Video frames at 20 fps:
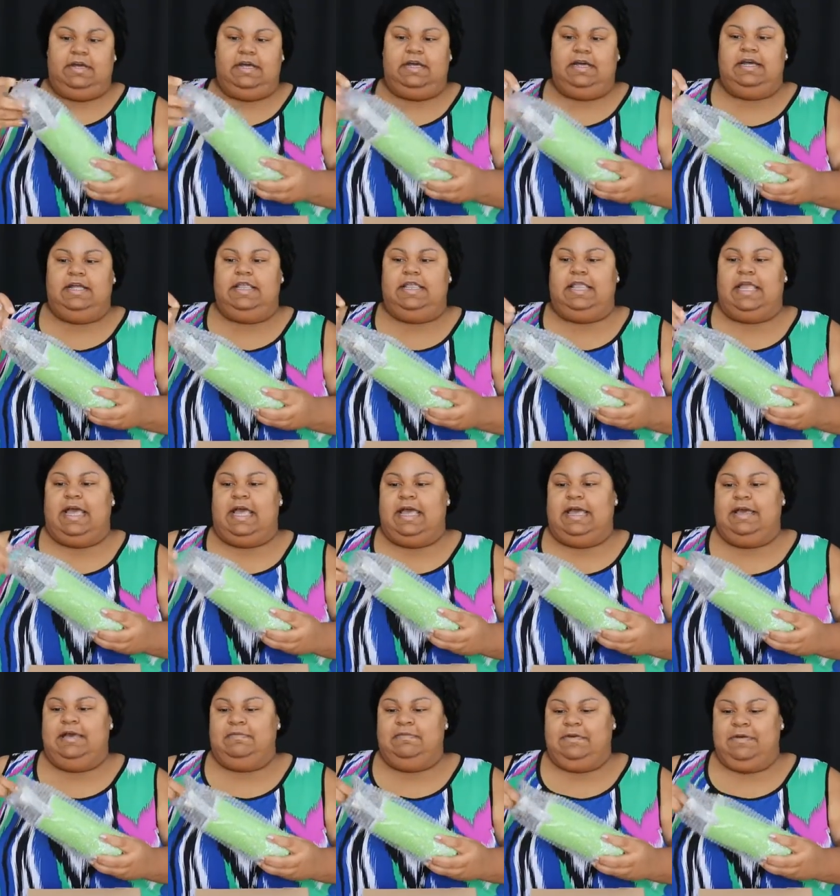a
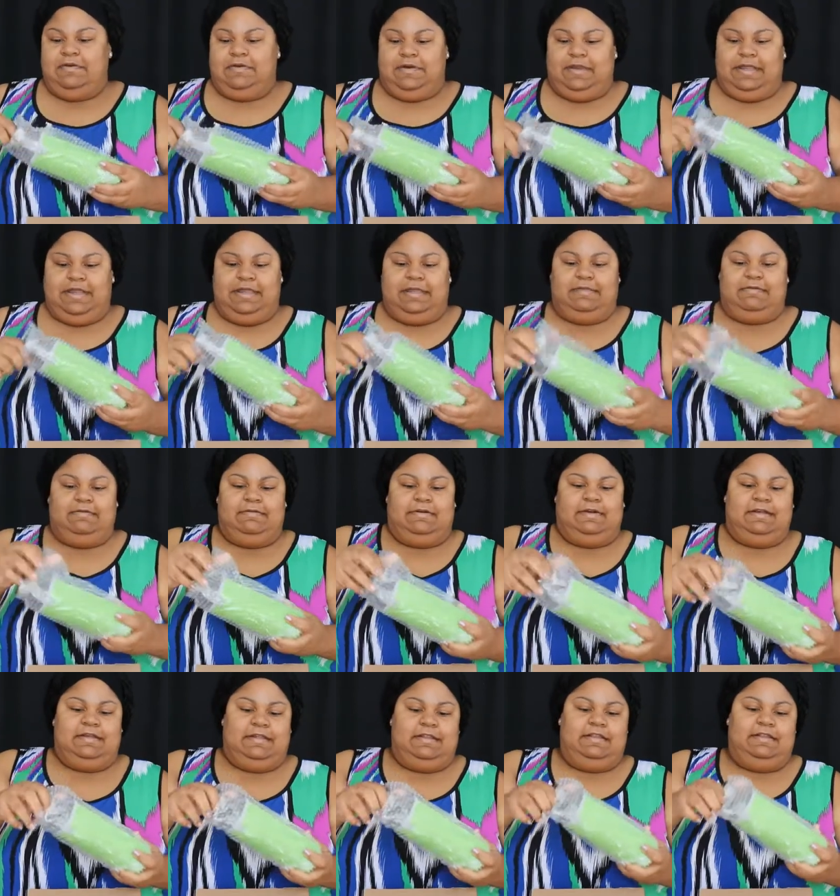lime green
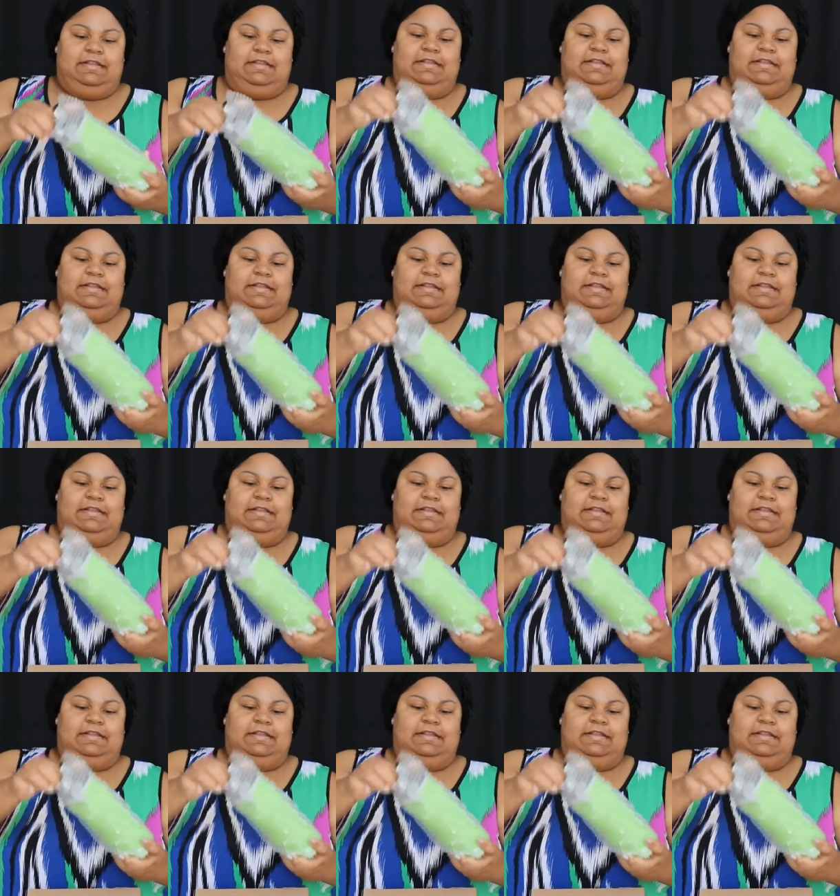one.